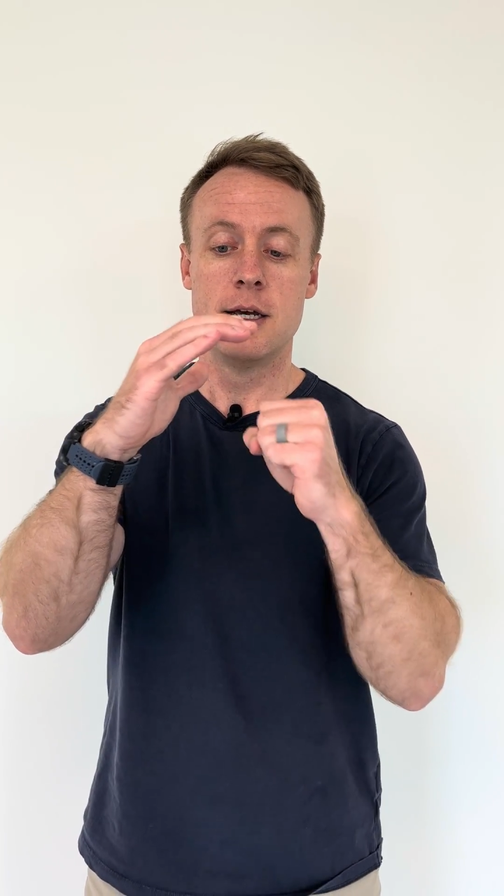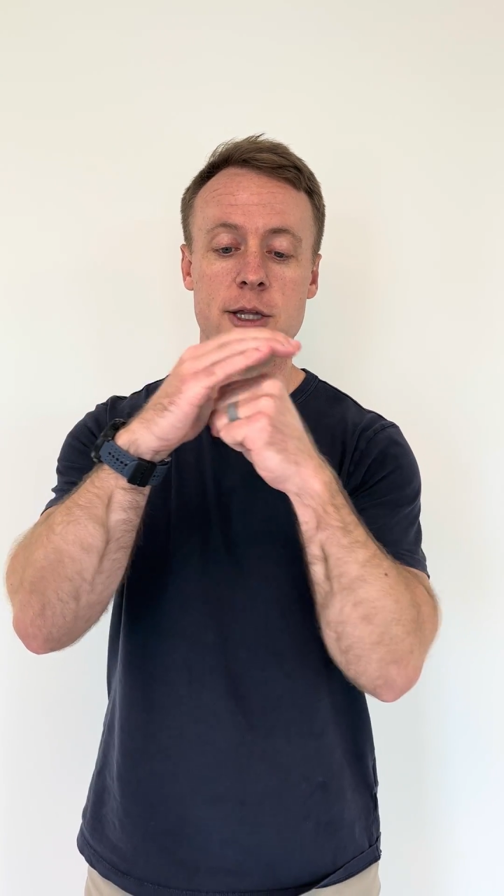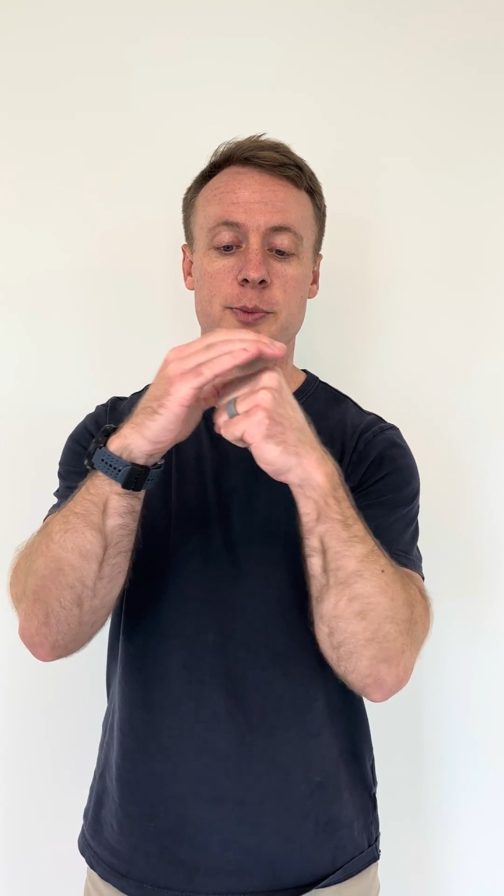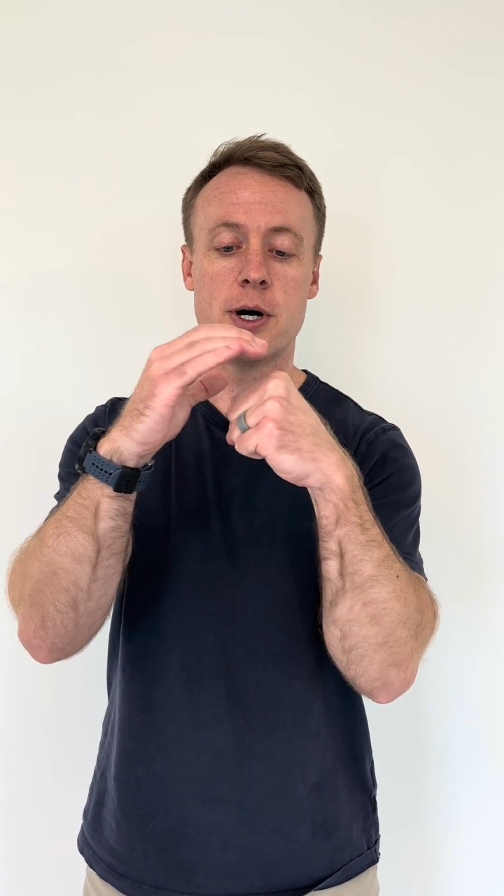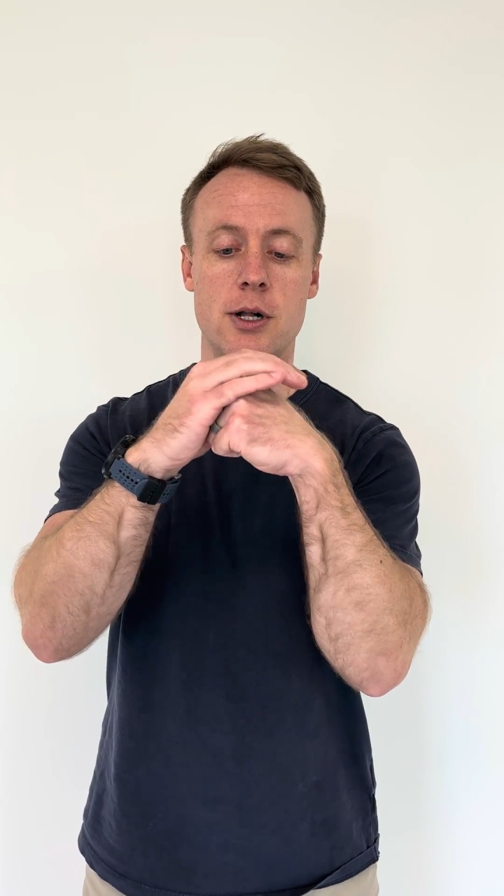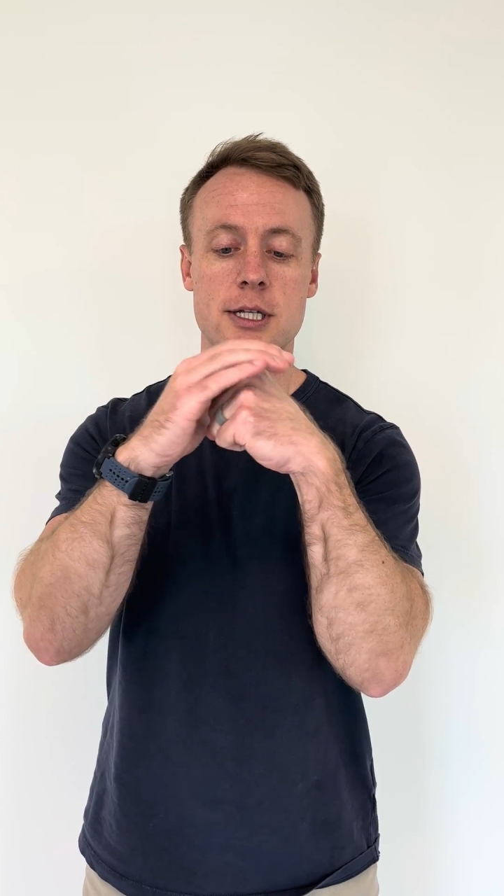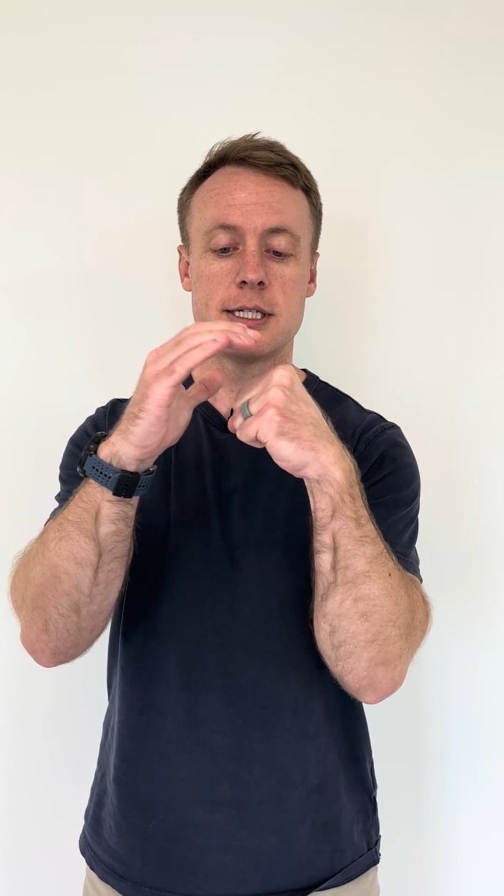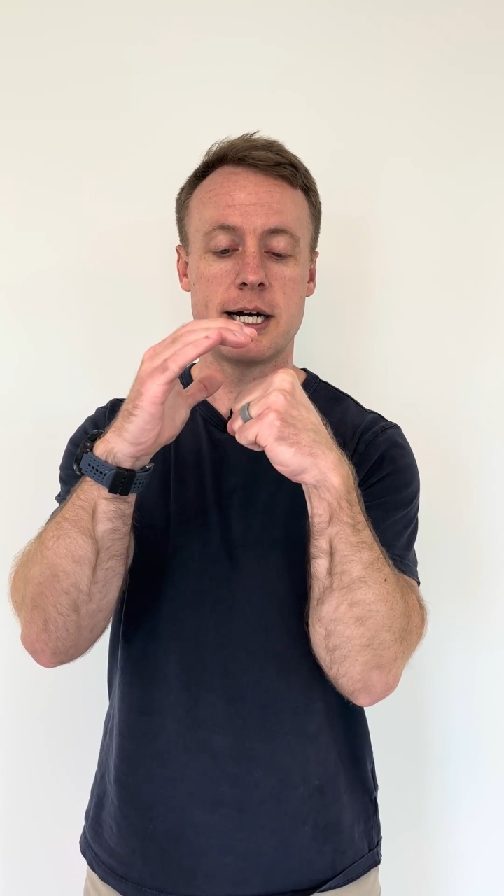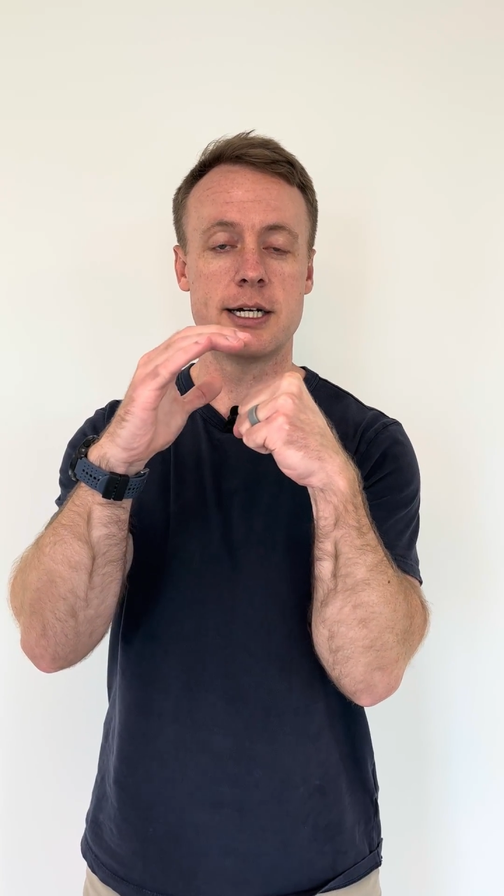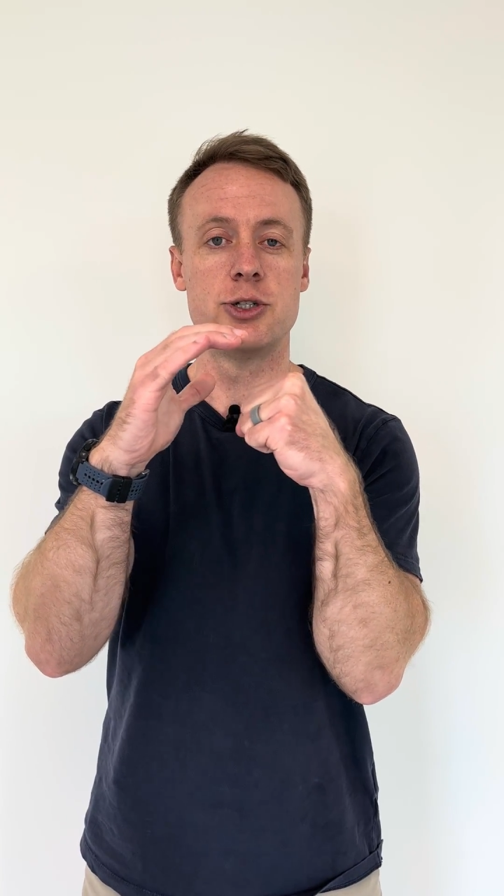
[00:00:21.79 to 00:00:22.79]
the ball and
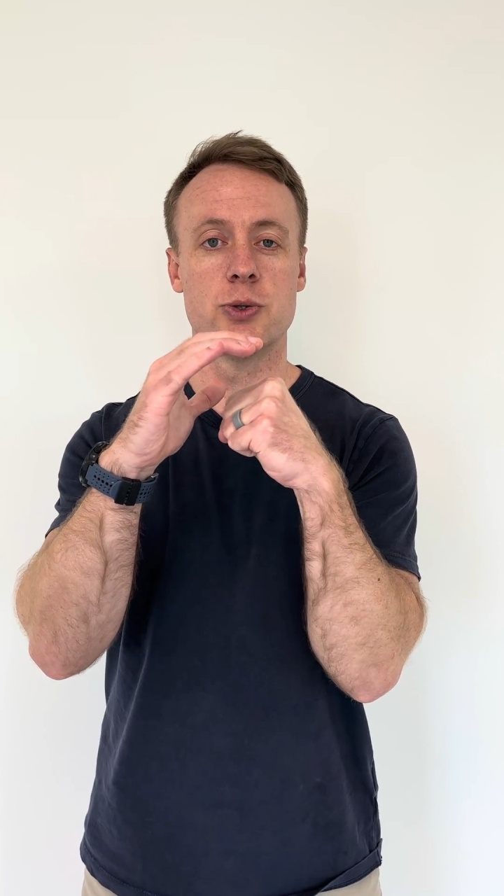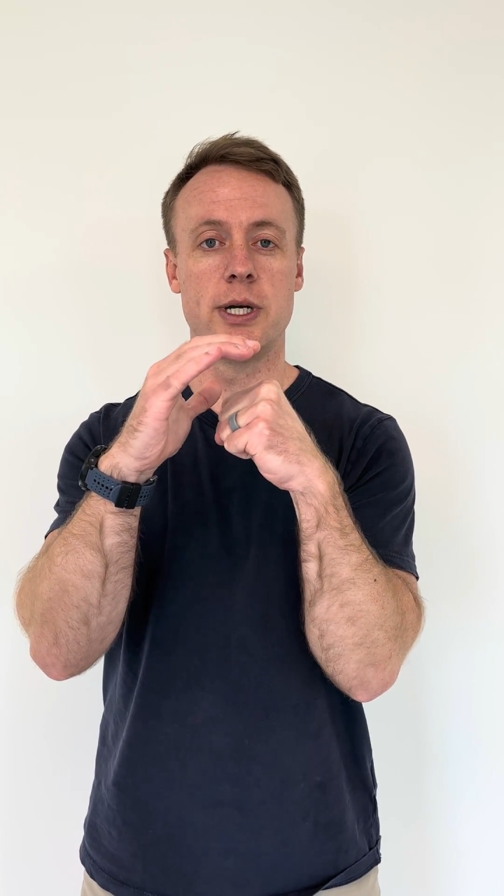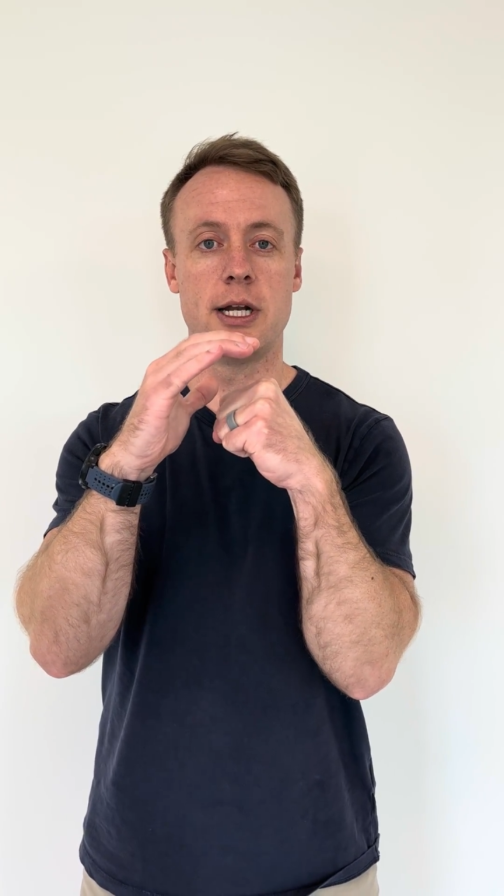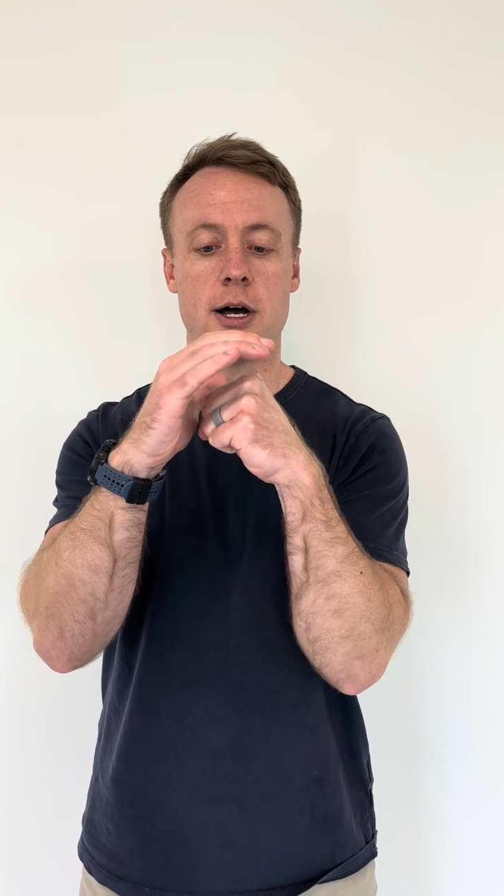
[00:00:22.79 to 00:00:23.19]
socket joint